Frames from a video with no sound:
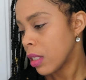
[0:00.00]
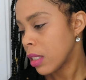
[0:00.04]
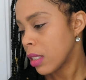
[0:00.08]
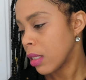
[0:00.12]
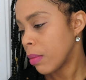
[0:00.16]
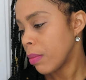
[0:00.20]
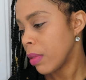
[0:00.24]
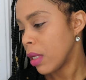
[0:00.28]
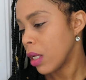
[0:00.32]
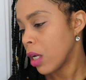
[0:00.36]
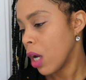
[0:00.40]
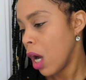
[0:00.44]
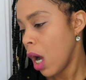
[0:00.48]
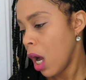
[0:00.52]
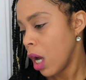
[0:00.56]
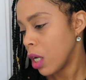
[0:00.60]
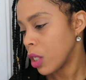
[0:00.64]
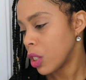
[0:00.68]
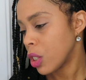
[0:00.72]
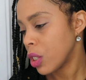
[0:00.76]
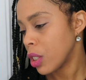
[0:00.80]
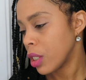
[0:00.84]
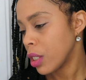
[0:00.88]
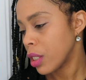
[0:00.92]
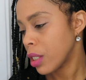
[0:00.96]
to be
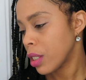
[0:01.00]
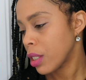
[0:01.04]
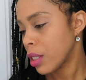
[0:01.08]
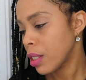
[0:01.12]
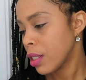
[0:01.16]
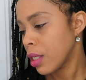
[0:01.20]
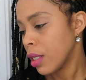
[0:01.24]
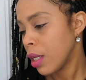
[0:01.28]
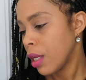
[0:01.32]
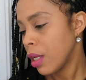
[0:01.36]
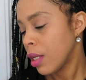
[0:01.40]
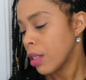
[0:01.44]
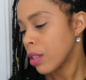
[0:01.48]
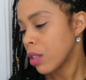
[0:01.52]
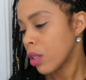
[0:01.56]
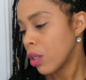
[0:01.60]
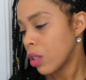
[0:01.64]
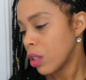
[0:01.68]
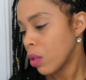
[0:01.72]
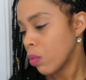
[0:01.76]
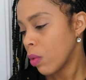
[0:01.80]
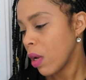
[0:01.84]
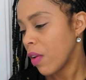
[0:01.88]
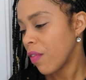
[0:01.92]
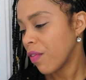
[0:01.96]
cautious,
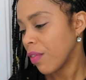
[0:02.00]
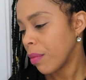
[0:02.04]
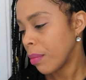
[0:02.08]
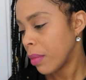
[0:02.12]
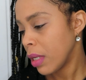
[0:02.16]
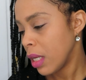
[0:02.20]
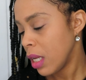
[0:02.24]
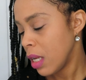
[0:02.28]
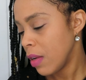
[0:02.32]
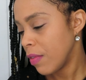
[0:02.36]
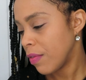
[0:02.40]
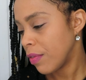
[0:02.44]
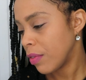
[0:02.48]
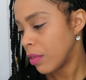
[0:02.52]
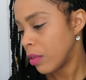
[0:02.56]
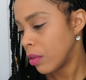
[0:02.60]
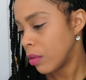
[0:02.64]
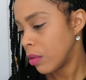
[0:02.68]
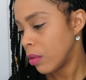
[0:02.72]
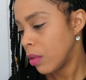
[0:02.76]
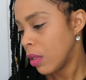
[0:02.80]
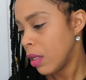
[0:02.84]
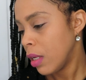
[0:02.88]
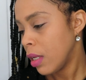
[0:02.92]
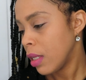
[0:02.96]
turn away from
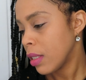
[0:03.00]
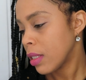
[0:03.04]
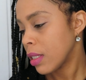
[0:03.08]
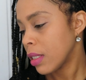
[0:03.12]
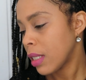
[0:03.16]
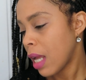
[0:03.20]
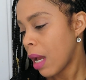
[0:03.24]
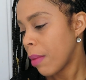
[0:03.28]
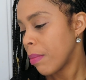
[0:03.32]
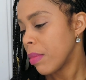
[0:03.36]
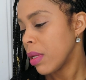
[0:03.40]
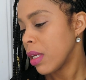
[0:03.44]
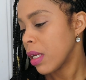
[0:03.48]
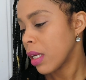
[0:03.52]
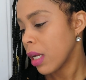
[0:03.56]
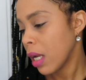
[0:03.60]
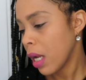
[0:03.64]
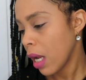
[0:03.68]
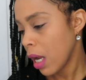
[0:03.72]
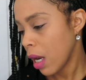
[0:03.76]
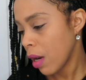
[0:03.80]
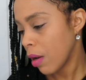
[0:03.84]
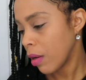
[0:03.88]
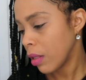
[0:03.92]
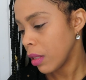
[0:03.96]
evil, to not be
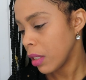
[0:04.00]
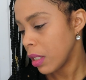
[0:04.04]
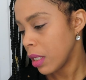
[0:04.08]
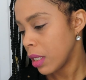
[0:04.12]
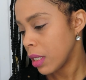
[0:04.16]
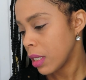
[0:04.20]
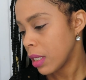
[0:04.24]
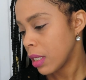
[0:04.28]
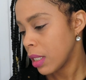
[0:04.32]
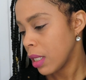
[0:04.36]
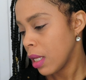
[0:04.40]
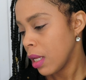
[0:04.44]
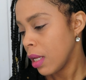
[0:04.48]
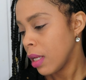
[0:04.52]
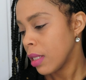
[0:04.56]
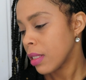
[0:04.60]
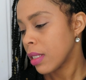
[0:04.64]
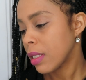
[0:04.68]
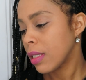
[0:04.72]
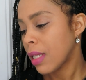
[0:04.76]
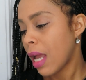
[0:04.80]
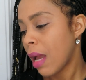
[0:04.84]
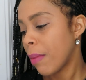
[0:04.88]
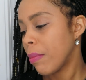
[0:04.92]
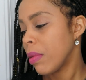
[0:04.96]
careless,
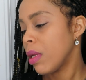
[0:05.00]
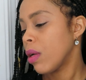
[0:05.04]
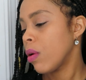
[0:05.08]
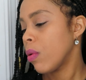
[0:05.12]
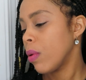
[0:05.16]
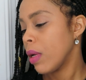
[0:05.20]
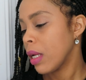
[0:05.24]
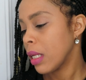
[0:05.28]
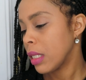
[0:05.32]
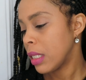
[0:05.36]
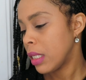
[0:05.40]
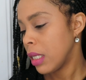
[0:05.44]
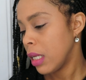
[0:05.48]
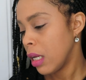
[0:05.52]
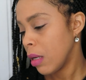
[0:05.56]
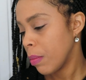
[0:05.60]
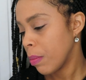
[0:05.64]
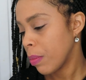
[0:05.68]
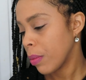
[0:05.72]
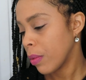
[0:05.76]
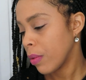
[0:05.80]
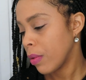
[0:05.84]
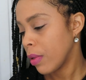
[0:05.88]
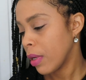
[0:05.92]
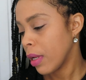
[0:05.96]
to not be
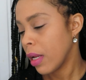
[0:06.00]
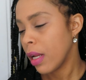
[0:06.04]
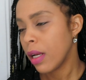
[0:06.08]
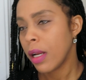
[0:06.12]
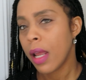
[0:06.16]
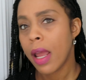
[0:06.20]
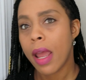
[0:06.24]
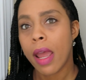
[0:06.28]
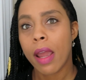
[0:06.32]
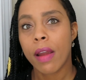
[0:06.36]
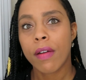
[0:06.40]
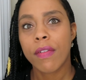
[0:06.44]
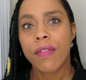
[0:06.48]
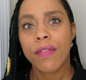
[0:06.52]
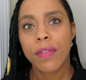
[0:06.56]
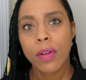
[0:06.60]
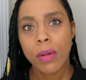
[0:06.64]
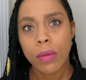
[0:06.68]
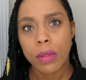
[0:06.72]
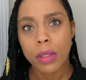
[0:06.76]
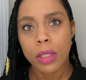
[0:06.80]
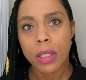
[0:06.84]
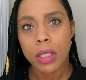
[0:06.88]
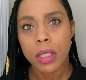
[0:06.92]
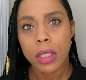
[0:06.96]
quick-tempered and act
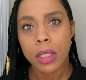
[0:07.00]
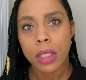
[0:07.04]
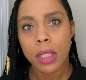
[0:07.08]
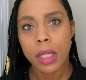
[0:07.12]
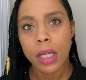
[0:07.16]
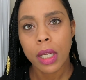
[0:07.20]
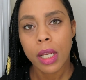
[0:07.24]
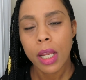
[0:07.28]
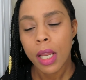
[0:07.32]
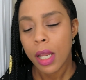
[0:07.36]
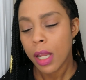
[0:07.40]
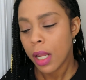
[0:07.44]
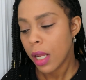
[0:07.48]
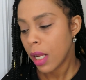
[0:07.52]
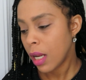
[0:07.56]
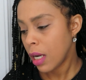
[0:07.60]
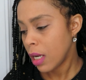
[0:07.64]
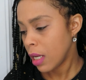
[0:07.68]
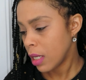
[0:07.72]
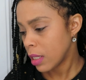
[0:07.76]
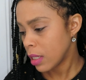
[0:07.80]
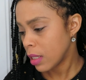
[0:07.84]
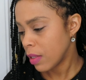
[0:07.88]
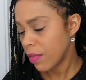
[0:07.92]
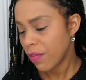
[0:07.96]
foolishly in
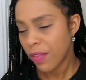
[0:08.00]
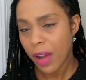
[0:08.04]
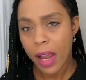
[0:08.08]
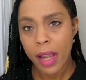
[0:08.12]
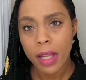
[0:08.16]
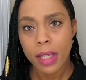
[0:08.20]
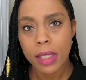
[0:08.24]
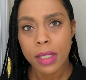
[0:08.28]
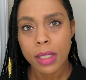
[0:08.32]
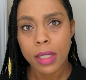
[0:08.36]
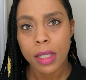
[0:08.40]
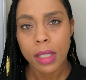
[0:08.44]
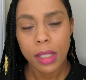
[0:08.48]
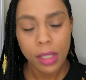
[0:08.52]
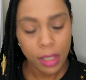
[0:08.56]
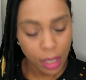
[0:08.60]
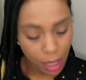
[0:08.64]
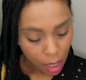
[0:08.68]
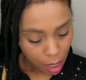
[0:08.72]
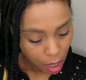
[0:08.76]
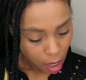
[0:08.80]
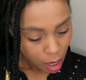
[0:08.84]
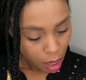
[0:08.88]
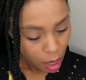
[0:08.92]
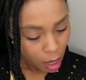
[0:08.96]
his devices,
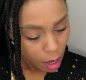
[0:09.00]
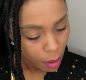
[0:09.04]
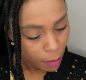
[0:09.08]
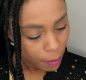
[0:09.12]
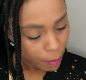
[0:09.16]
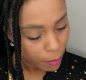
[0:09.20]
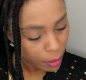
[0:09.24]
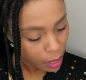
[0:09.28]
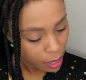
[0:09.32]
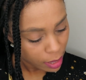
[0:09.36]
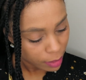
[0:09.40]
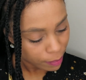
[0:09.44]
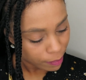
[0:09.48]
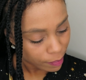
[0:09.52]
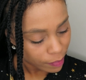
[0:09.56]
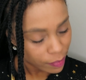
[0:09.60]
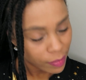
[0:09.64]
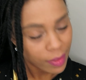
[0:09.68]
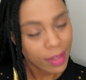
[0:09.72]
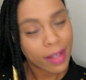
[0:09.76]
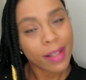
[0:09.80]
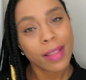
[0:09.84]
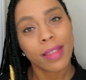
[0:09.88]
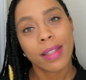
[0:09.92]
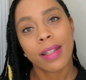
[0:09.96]
but.
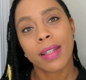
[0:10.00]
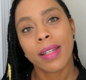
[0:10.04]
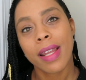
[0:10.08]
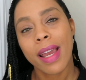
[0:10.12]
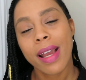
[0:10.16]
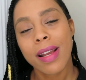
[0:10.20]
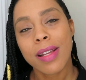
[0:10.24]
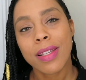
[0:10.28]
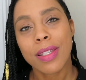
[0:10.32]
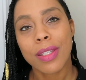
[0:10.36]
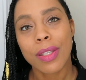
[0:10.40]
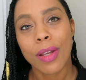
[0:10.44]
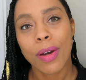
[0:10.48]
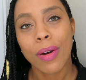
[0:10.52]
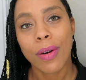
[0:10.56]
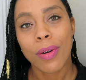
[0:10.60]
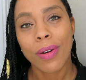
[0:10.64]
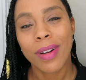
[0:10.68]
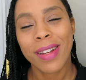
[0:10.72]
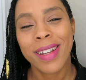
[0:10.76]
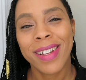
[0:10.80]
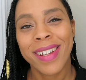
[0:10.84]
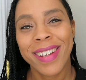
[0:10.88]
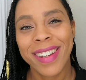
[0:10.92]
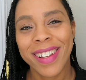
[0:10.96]
The next
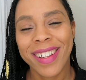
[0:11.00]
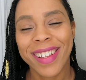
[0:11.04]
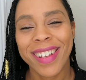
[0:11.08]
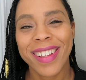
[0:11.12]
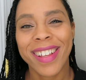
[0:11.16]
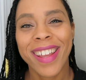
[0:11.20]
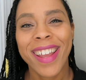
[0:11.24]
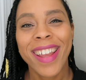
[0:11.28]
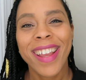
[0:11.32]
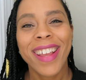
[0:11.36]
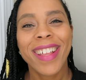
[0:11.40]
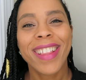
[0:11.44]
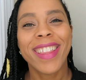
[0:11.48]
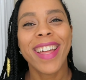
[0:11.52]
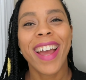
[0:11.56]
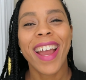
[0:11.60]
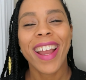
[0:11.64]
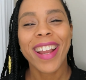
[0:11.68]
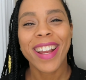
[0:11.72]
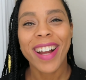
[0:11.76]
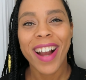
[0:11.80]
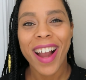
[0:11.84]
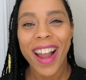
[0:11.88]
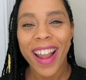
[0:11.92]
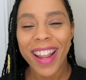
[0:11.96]
song
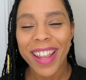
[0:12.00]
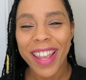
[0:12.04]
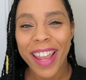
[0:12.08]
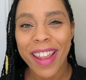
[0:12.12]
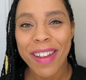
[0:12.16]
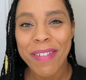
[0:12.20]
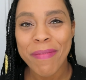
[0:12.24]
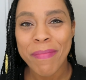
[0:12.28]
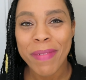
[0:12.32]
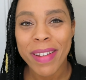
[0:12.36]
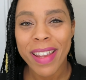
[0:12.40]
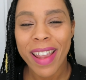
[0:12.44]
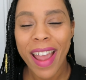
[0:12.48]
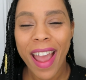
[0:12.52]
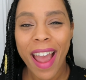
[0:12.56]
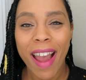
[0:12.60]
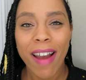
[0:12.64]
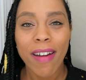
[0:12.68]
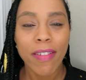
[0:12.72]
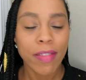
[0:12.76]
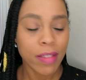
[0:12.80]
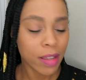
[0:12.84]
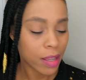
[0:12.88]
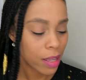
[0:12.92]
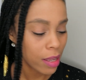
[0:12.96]
that God gave me
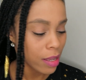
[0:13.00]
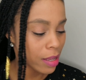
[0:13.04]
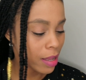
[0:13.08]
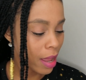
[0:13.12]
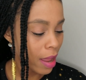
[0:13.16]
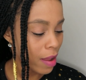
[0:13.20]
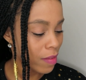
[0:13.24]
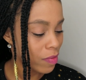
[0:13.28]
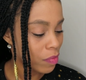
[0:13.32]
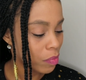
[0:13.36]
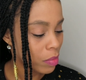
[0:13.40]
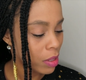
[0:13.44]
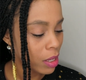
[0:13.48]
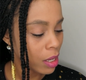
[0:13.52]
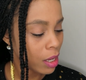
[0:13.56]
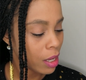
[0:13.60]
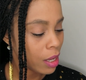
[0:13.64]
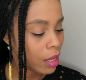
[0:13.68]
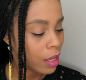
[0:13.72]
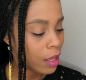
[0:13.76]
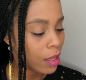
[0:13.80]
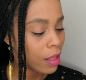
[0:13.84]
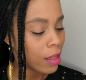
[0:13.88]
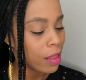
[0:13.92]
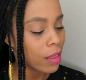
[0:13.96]
after he gave me
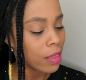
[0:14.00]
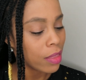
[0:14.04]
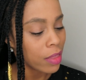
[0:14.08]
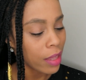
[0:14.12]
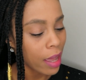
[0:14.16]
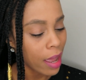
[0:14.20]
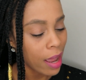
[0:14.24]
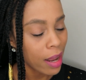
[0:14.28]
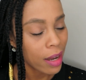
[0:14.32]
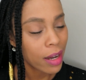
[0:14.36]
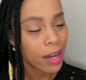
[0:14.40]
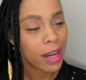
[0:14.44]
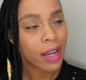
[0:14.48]
that,